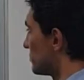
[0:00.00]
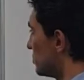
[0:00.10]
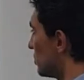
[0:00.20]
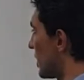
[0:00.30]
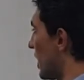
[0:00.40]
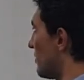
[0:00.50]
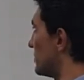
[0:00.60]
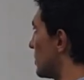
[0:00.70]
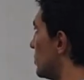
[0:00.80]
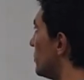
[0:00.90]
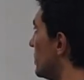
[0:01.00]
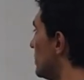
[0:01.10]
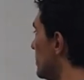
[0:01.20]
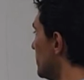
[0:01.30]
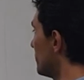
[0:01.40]
So you can have
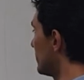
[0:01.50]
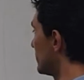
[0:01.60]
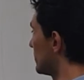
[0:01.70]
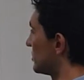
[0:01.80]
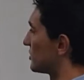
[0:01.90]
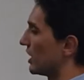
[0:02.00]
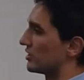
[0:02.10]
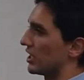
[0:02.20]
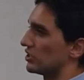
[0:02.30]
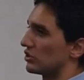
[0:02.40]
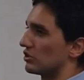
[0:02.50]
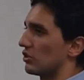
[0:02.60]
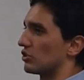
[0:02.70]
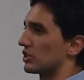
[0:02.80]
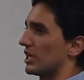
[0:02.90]
security, decentralization,
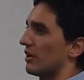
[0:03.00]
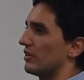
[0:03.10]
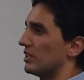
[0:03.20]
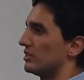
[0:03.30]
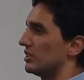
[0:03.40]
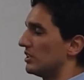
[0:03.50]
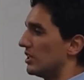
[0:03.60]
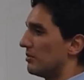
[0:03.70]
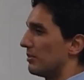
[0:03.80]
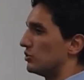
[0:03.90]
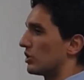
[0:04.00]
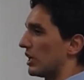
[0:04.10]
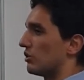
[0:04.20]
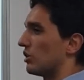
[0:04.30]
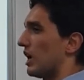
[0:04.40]
or scalability, but you
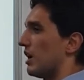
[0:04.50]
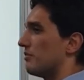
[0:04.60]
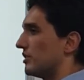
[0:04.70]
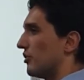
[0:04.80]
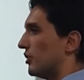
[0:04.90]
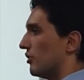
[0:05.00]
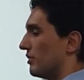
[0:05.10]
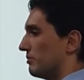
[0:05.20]
cannot have the three of